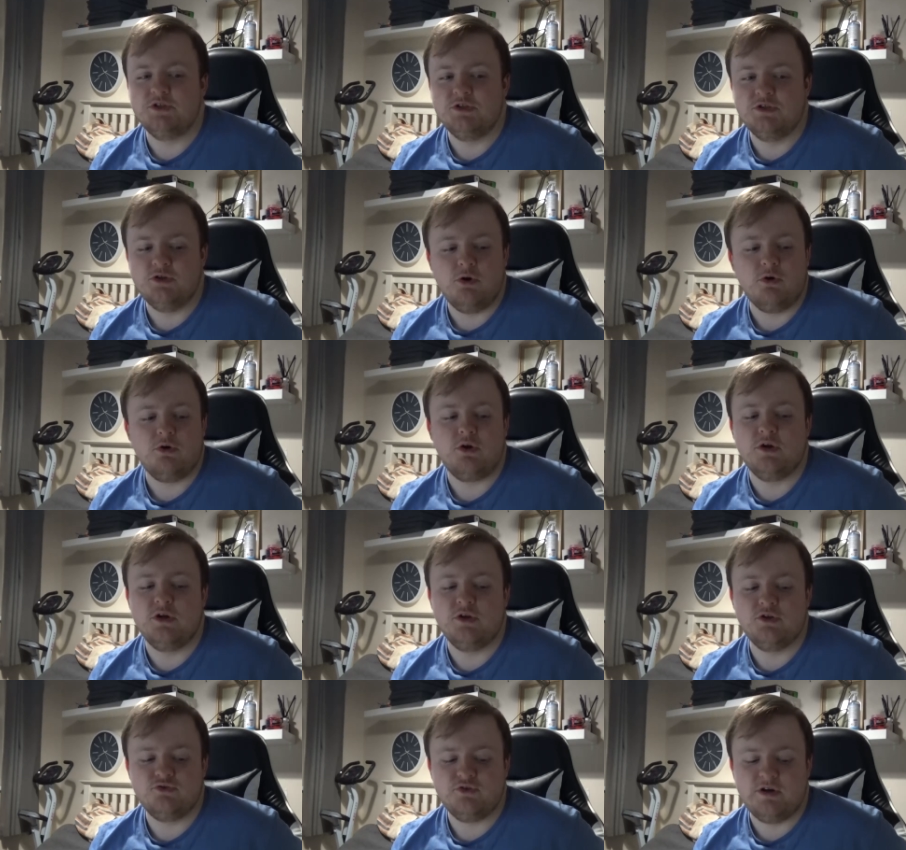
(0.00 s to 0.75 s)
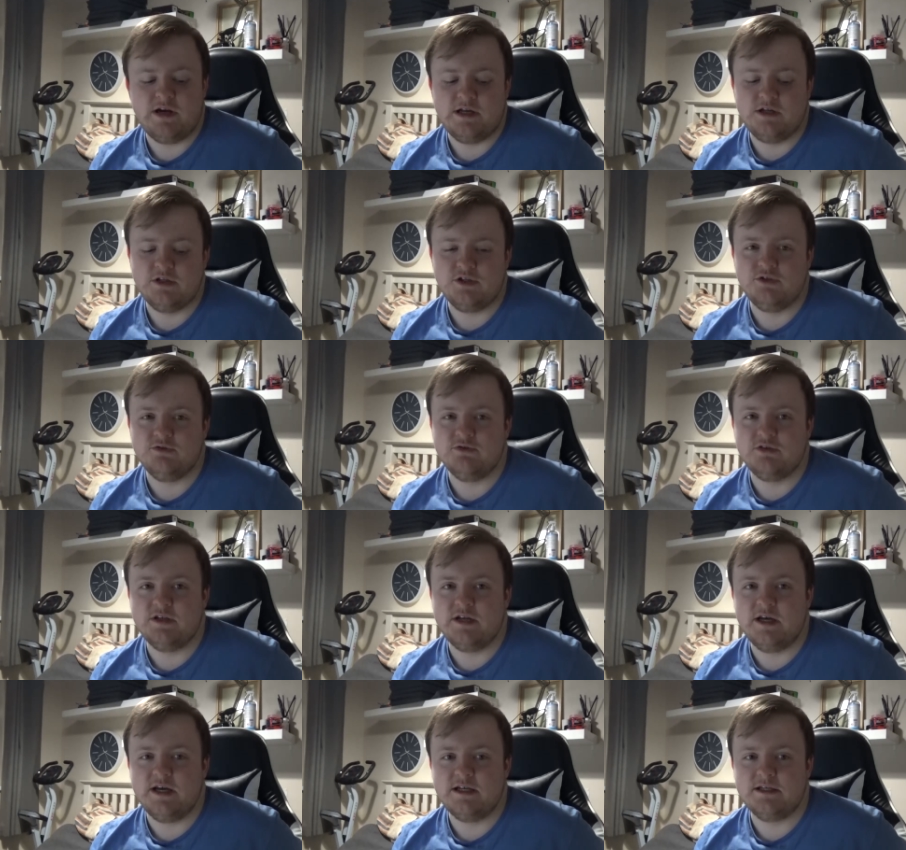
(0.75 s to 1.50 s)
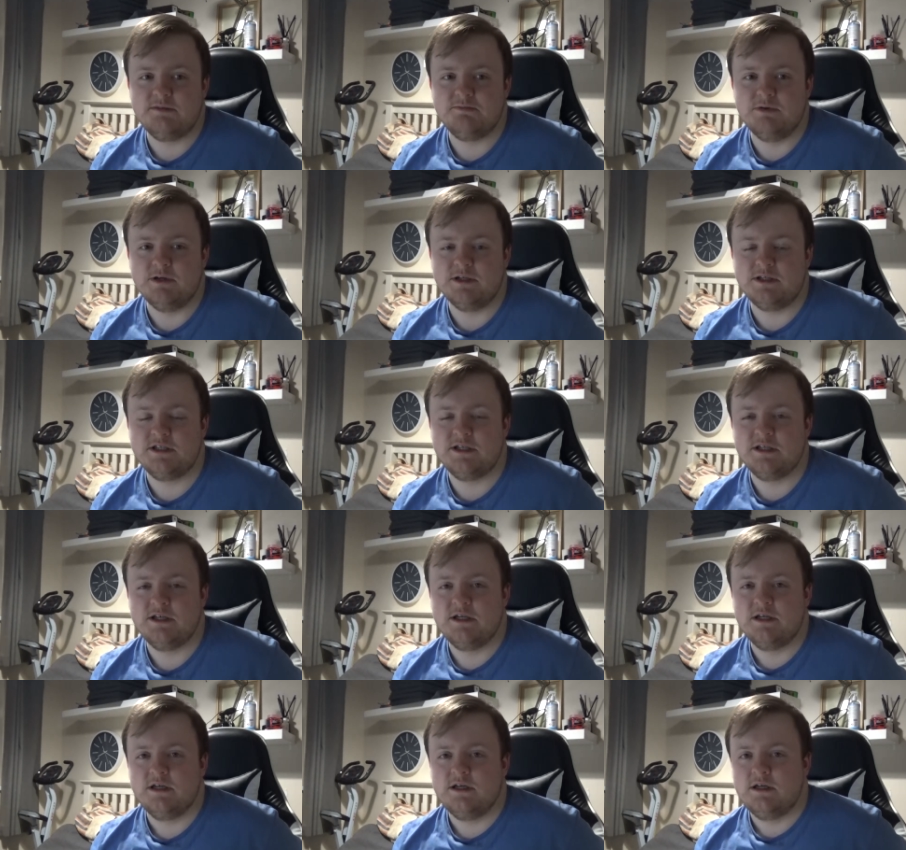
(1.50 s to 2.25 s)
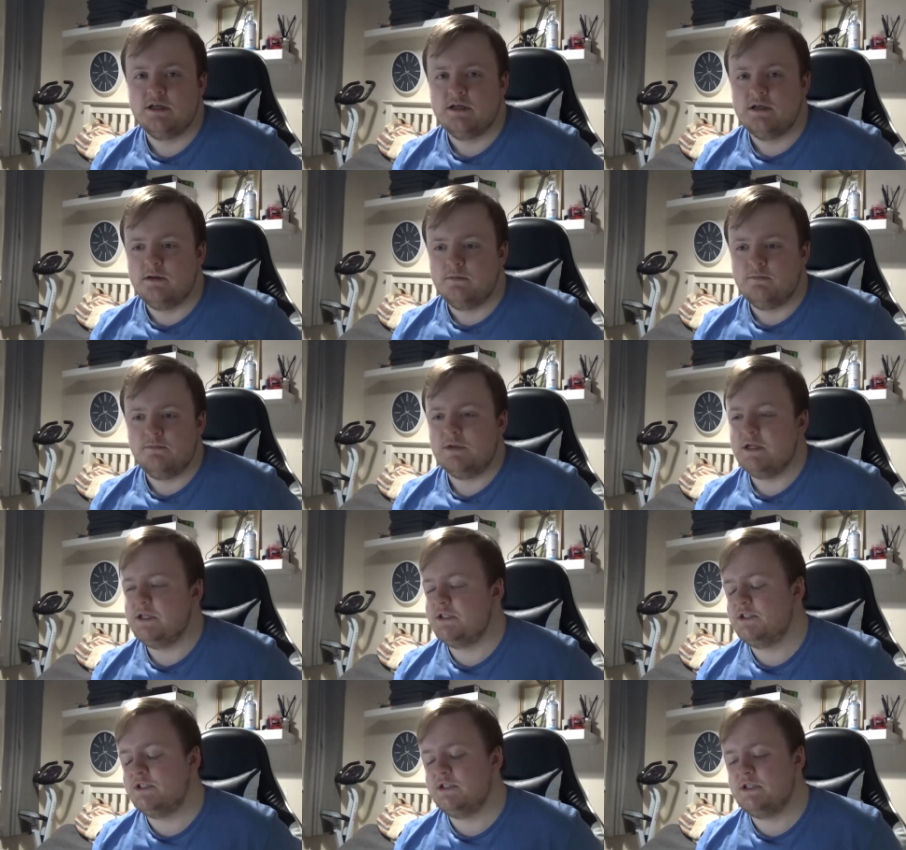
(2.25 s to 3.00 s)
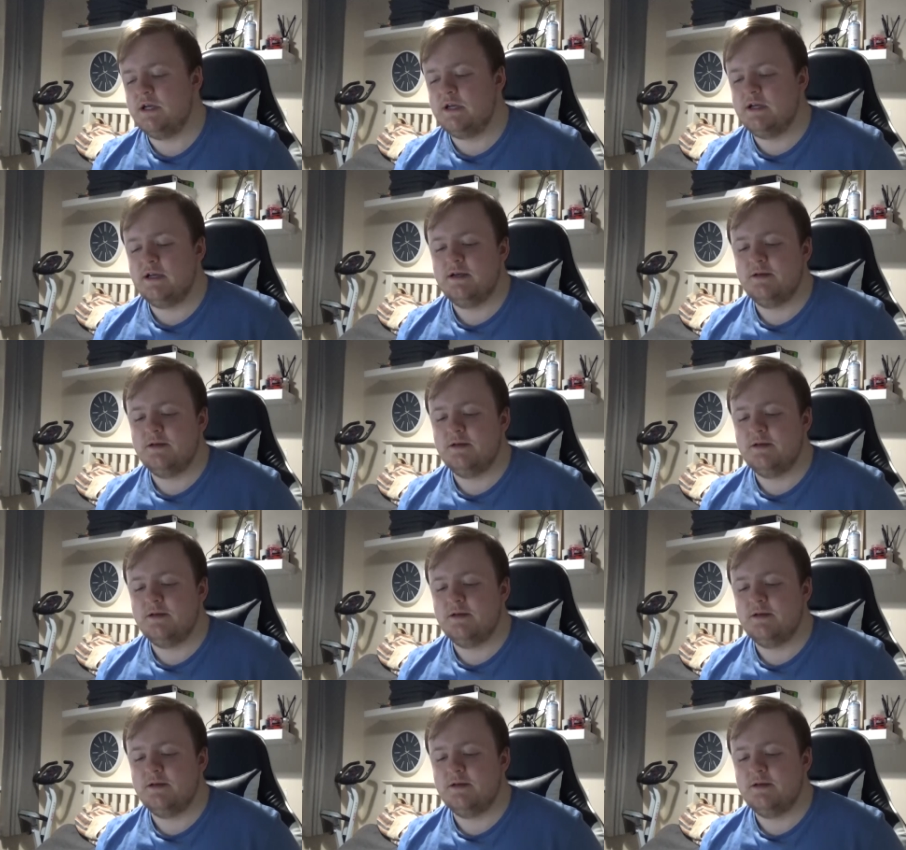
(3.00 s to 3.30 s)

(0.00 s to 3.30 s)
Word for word: not going to try and do tonight. But let's